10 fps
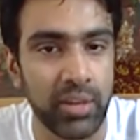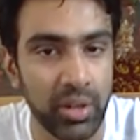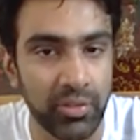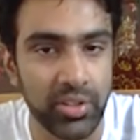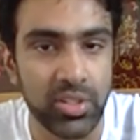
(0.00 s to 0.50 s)

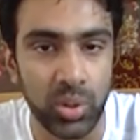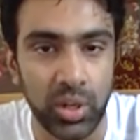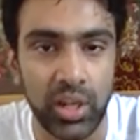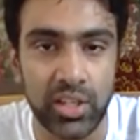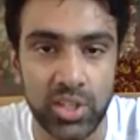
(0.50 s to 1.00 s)
But if it's
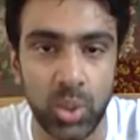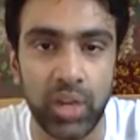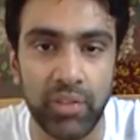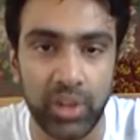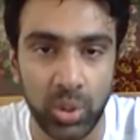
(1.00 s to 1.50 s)
okay
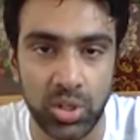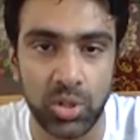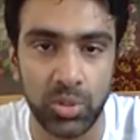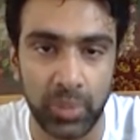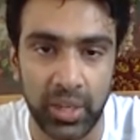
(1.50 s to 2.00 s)
if he goes
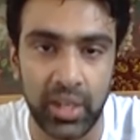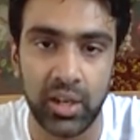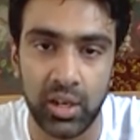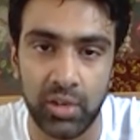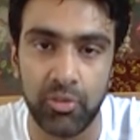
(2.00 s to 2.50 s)
on to play
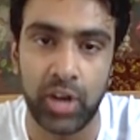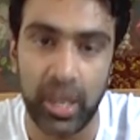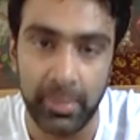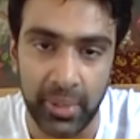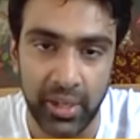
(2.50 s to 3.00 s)
for an
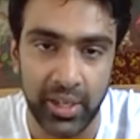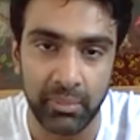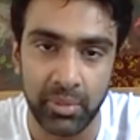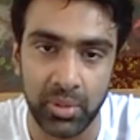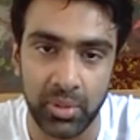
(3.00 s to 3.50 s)
IPL team, you know.